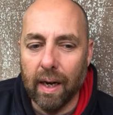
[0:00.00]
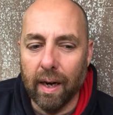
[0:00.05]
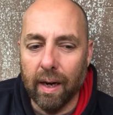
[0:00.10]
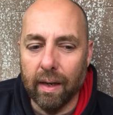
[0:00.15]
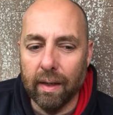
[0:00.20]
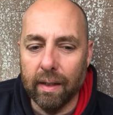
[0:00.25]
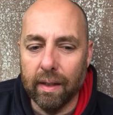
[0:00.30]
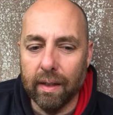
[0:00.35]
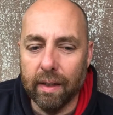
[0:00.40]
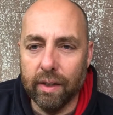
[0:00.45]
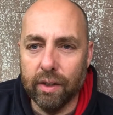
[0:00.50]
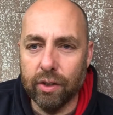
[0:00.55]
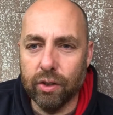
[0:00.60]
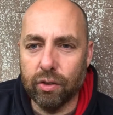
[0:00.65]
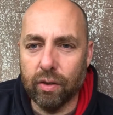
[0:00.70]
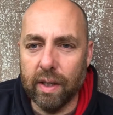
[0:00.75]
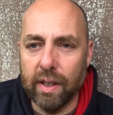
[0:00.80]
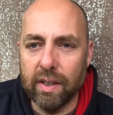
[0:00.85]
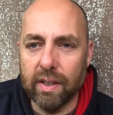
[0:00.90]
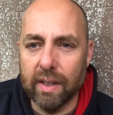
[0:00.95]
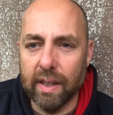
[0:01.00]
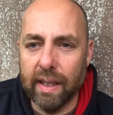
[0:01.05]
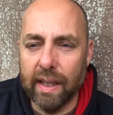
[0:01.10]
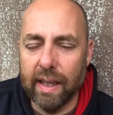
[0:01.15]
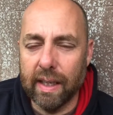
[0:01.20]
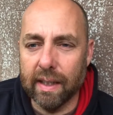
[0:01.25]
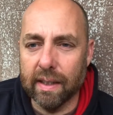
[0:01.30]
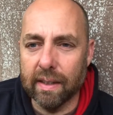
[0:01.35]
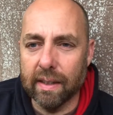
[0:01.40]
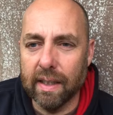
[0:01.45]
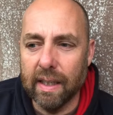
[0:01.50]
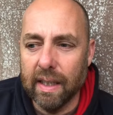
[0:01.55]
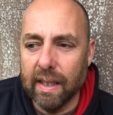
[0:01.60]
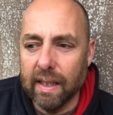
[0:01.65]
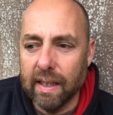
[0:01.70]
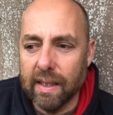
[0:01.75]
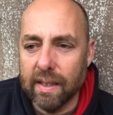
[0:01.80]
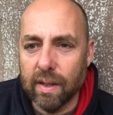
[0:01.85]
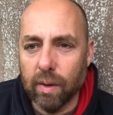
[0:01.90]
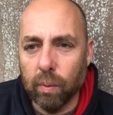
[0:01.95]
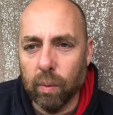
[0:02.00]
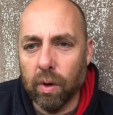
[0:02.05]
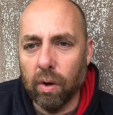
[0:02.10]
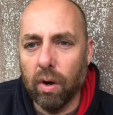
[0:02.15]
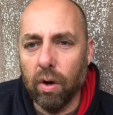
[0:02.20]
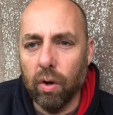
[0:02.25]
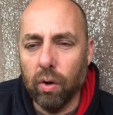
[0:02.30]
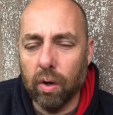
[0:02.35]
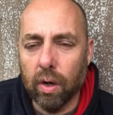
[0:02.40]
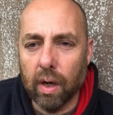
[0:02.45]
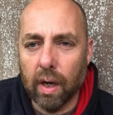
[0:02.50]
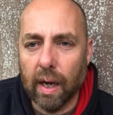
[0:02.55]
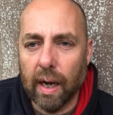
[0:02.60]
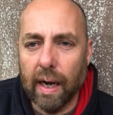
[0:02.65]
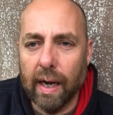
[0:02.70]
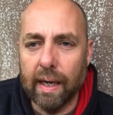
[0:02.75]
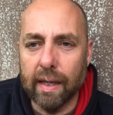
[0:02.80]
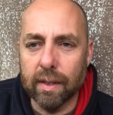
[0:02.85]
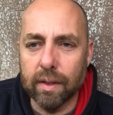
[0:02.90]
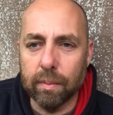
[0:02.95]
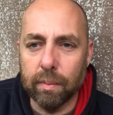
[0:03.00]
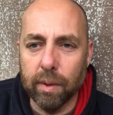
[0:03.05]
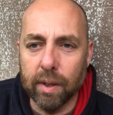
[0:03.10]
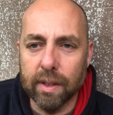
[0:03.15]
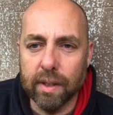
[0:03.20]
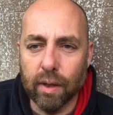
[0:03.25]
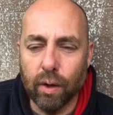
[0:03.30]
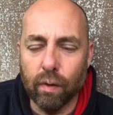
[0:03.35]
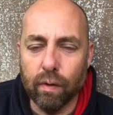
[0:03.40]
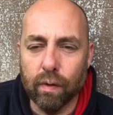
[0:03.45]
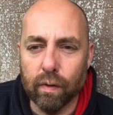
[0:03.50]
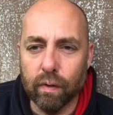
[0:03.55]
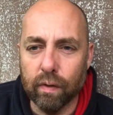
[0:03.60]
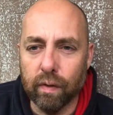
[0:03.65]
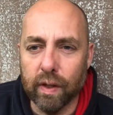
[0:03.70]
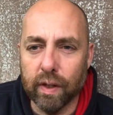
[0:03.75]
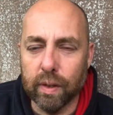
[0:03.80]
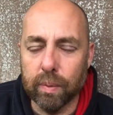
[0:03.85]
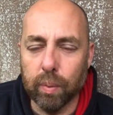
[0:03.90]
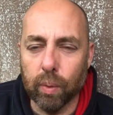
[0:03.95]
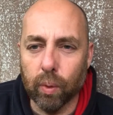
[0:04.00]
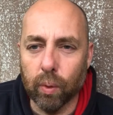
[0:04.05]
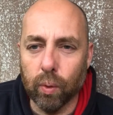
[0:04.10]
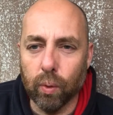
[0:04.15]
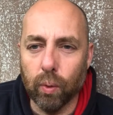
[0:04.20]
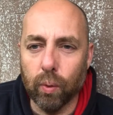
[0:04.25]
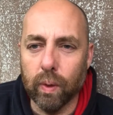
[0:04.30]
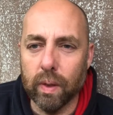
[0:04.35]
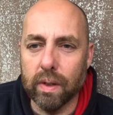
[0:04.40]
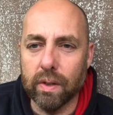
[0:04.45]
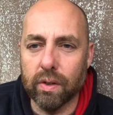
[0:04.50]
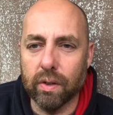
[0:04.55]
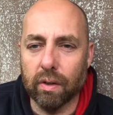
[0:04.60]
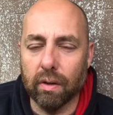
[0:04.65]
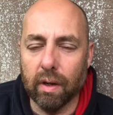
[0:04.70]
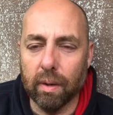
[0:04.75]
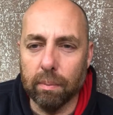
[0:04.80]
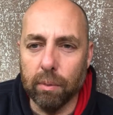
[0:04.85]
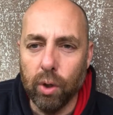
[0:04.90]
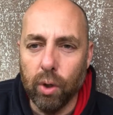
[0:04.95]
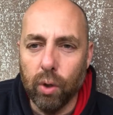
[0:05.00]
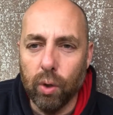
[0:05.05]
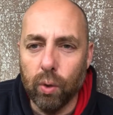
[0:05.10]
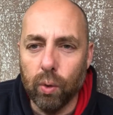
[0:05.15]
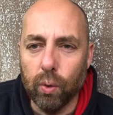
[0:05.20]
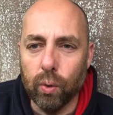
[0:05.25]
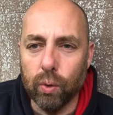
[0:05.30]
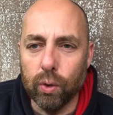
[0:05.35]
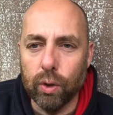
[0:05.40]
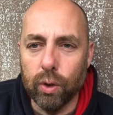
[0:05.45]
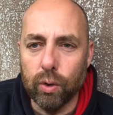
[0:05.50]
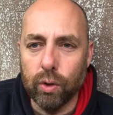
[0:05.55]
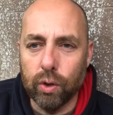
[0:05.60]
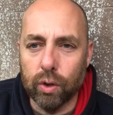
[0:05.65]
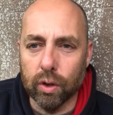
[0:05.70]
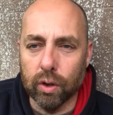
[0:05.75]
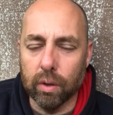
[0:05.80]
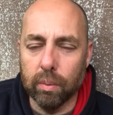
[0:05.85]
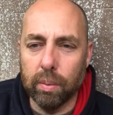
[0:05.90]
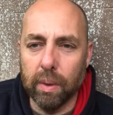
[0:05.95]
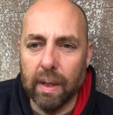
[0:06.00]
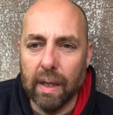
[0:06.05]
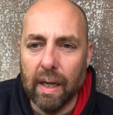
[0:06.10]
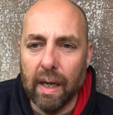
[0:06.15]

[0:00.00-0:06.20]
Uh, the strange thing is, is that when I look at myself on Facebook or Instagram or YouTube,